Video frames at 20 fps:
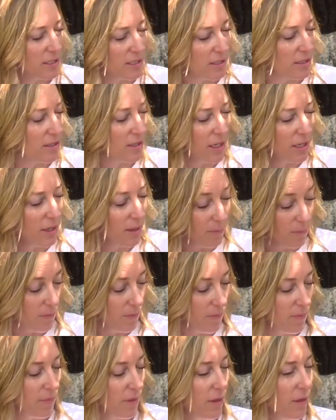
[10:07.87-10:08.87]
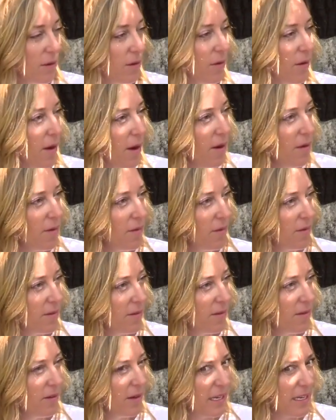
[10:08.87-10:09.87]
and you go, oh,
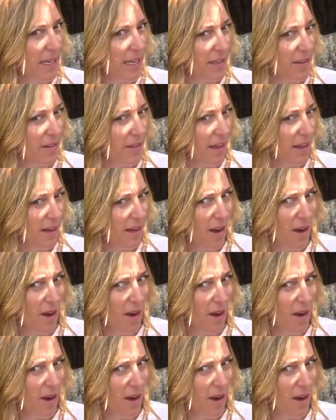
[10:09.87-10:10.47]
I can handle that.